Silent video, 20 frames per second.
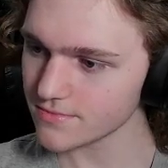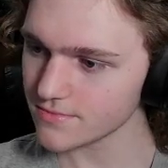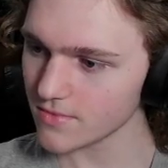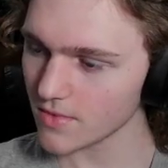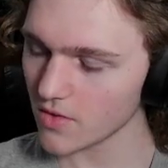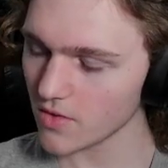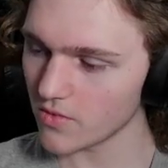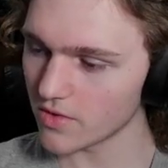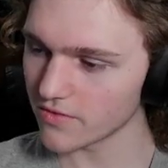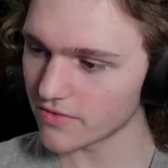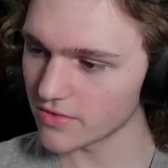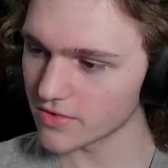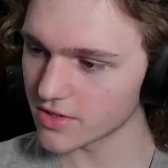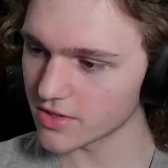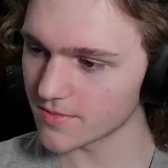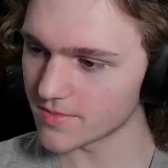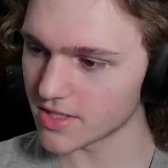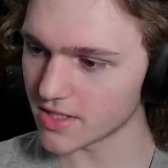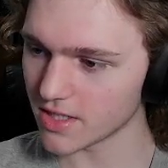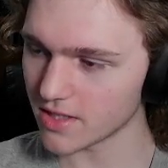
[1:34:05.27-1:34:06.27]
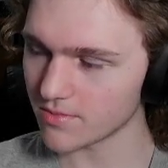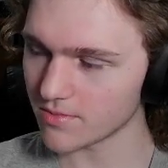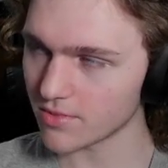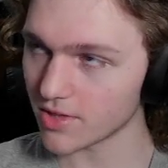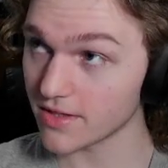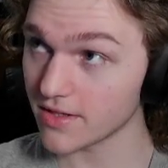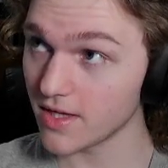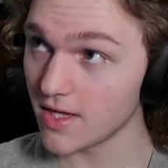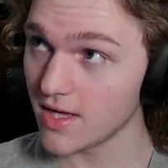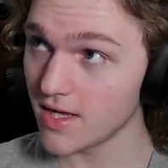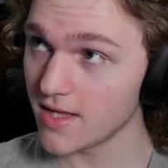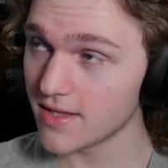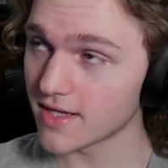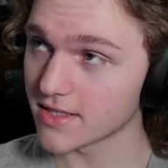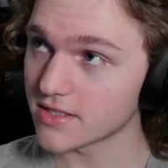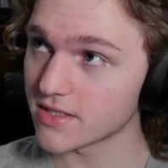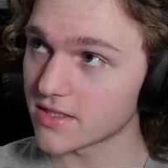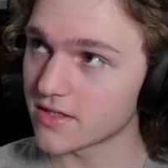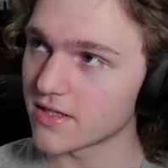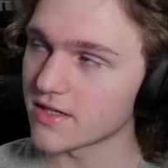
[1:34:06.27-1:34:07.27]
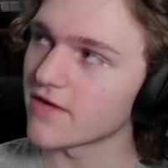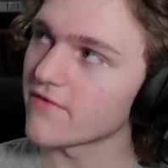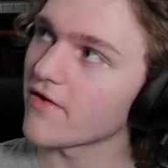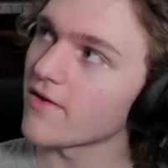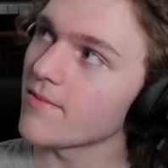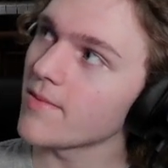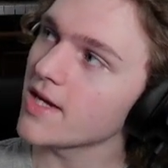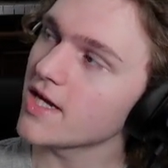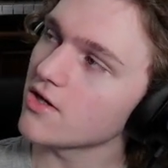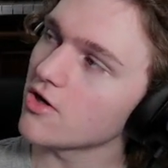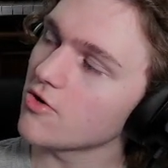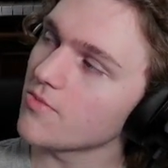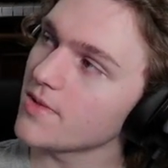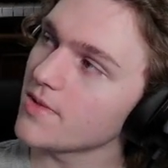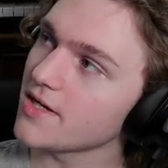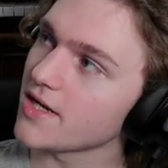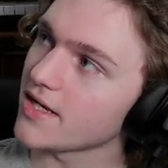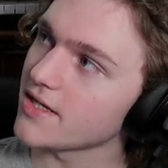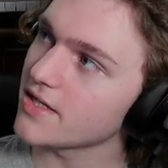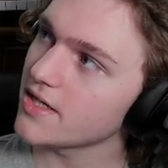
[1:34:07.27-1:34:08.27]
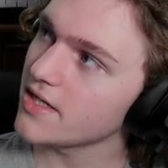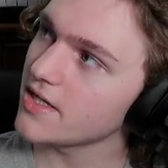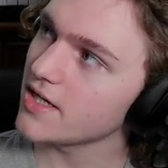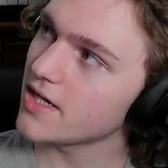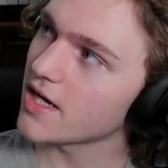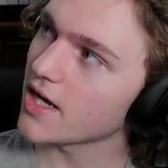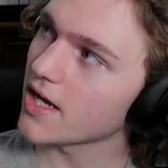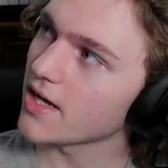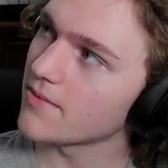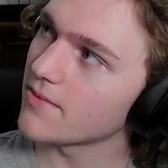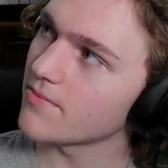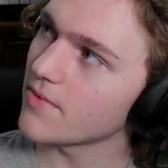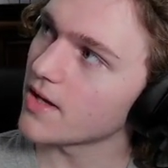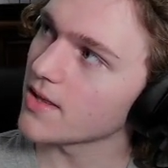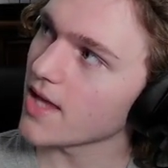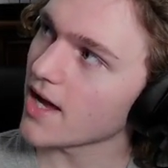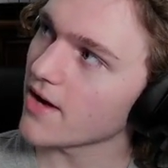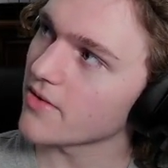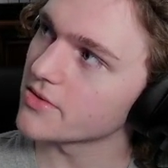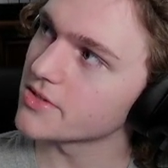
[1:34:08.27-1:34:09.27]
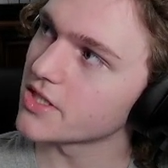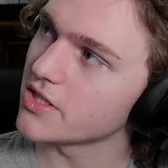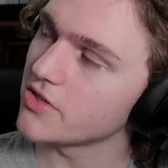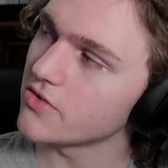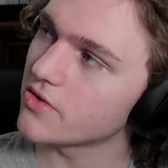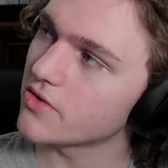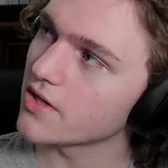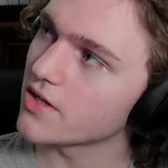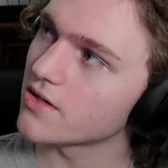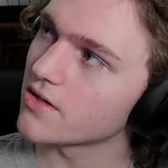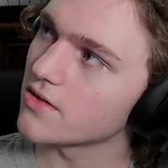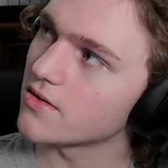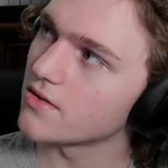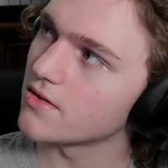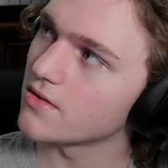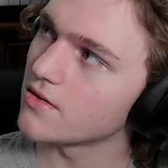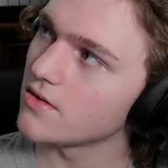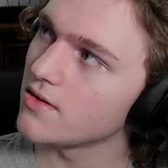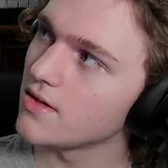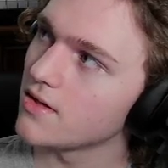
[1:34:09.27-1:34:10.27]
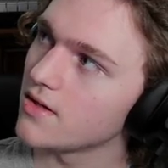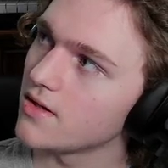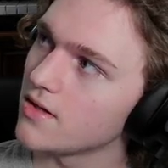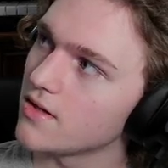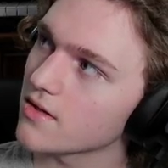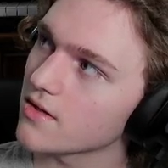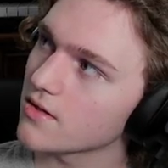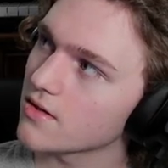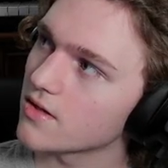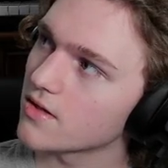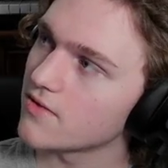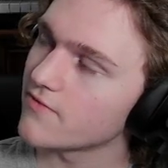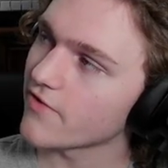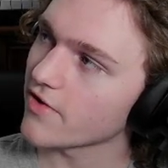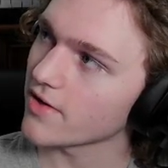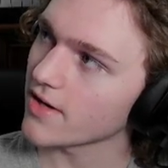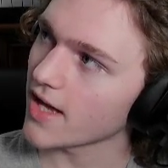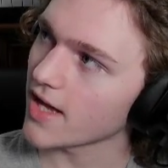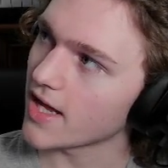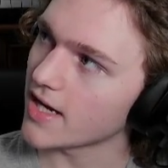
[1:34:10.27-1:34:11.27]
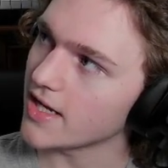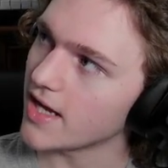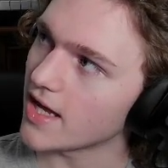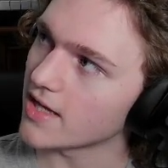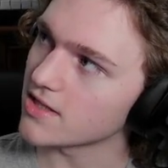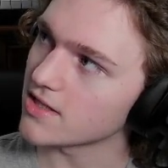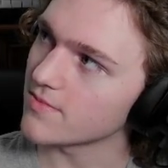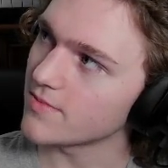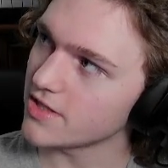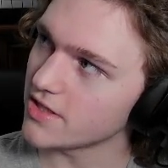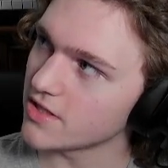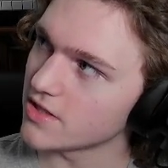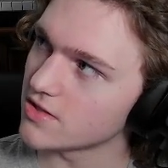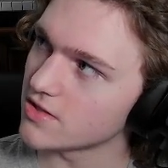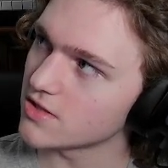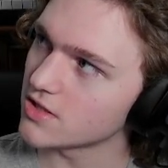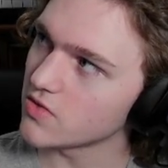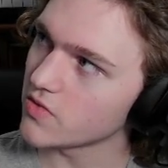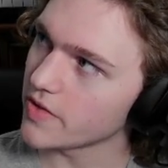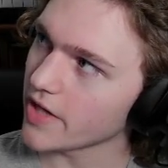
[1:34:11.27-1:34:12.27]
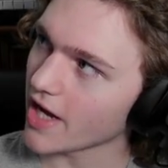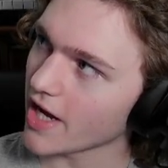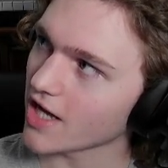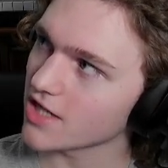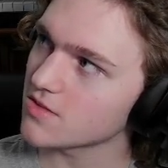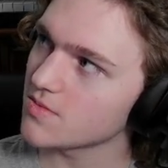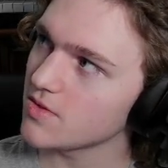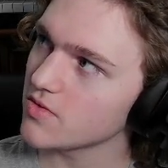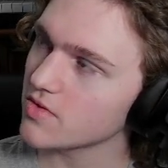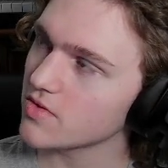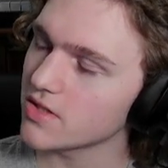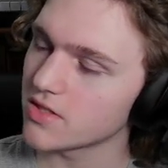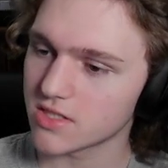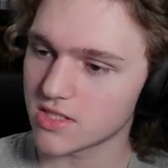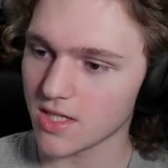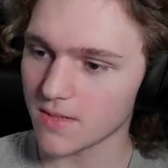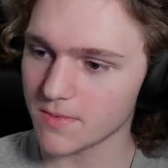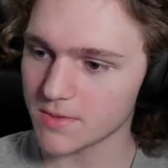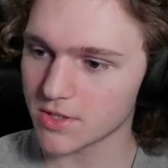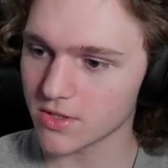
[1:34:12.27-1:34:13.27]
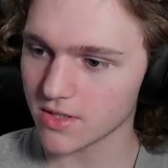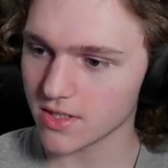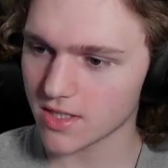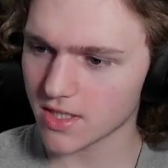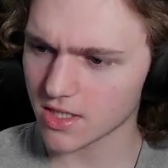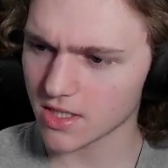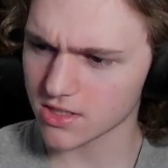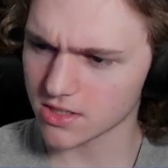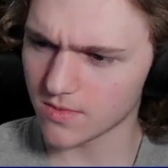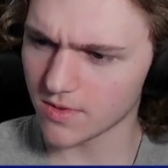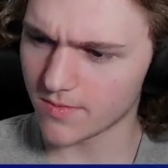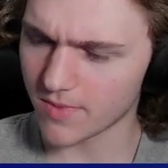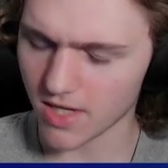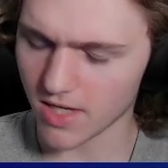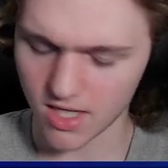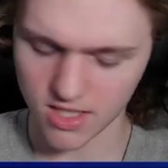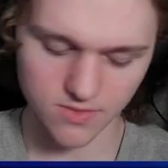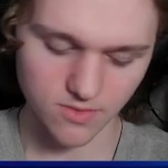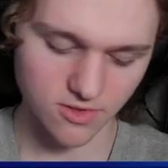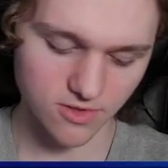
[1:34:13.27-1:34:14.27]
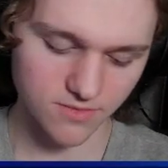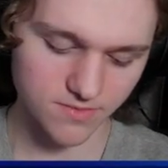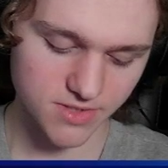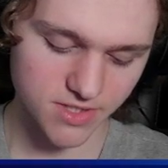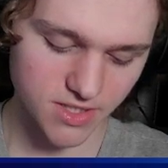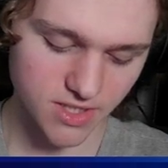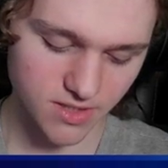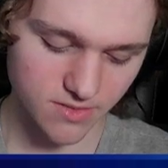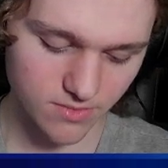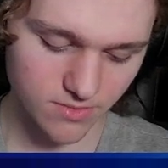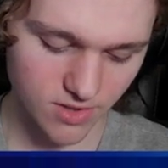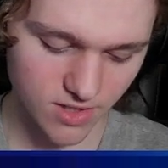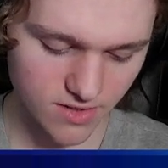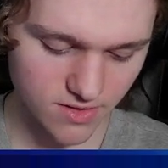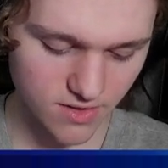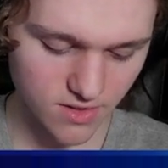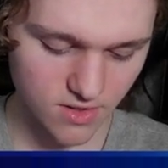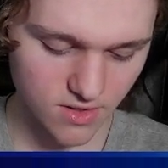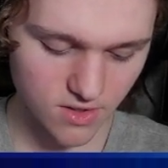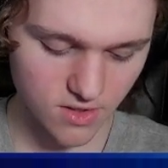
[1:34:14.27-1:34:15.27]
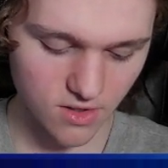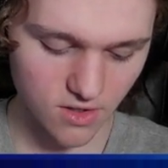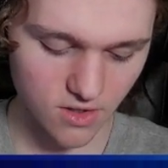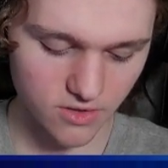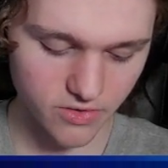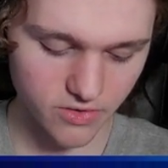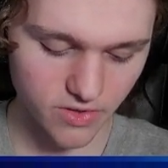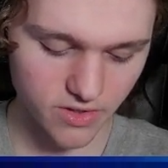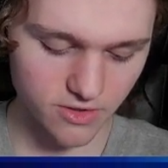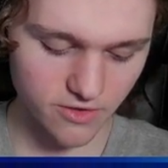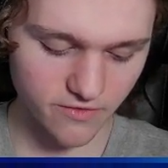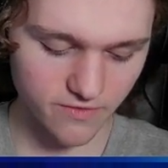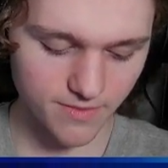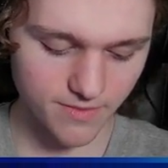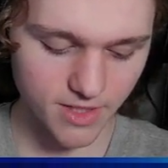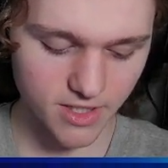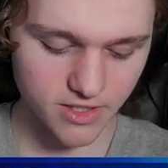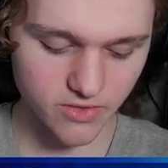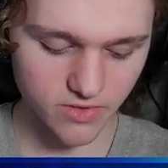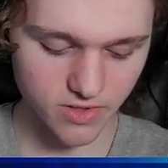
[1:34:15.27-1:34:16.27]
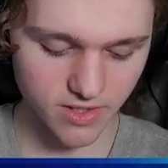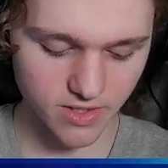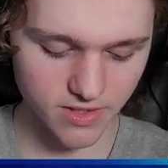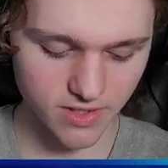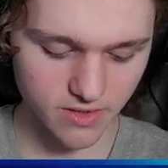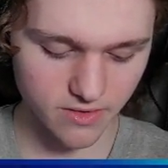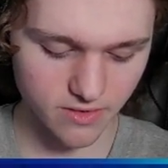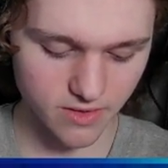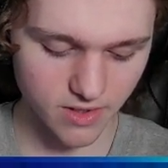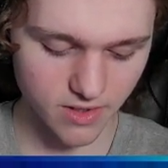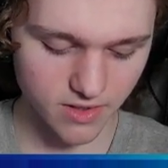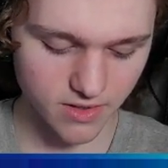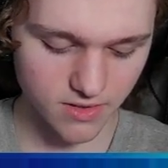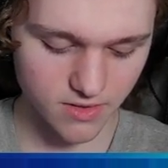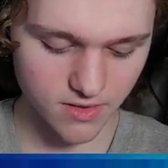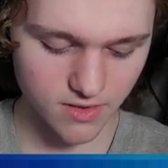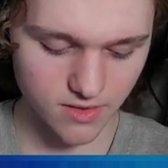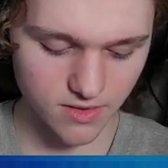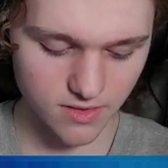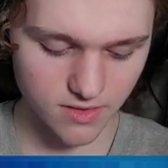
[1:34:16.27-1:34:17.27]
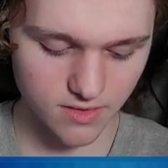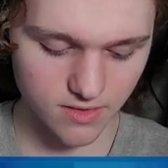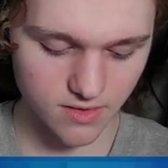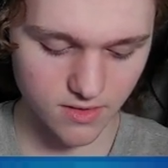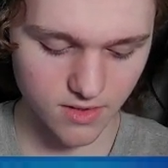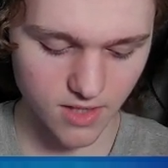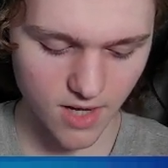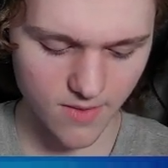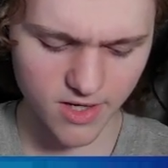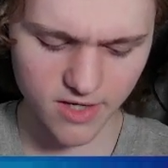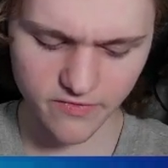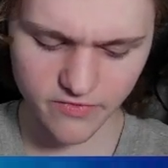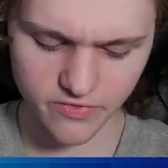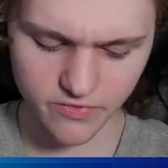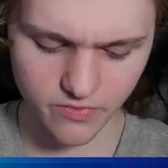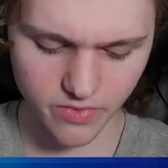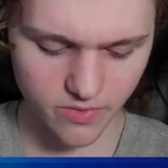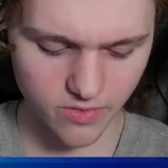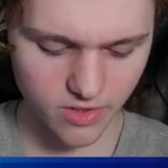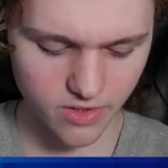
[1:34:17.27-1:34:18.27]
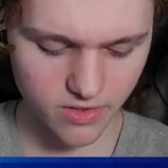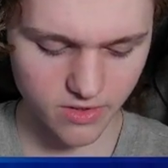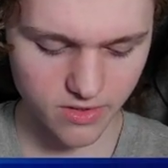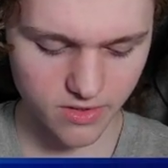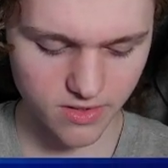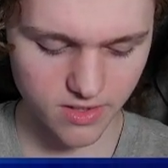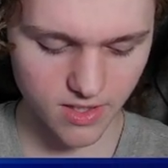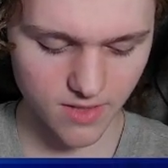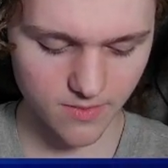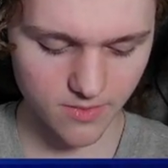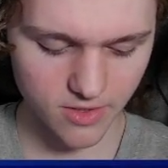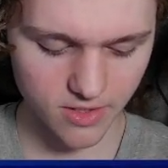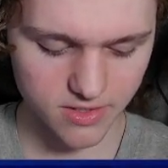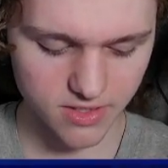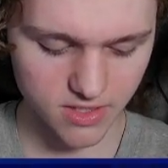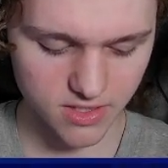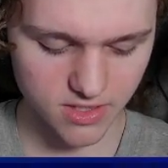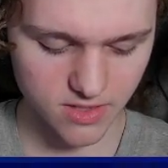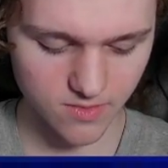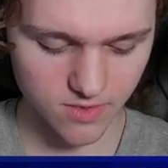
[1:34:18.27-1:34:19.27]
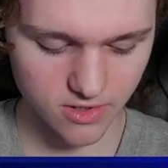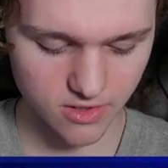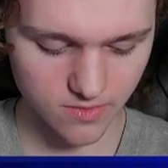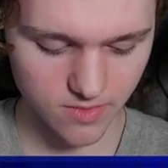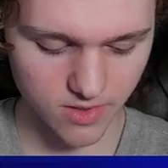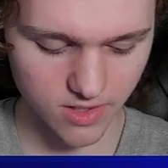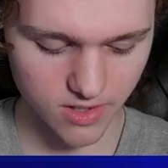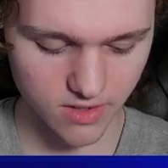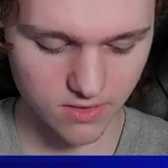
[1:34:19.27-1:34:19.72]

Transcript: What if there's obsidian breath? That's the thing. If I make it open ended and I allow it so you can convert any element into an attribute, conceptually that should be possible, obsidian breath. Although I don't know if I'm going to do it like that or not. I might have to rework the upgrade system a little bit.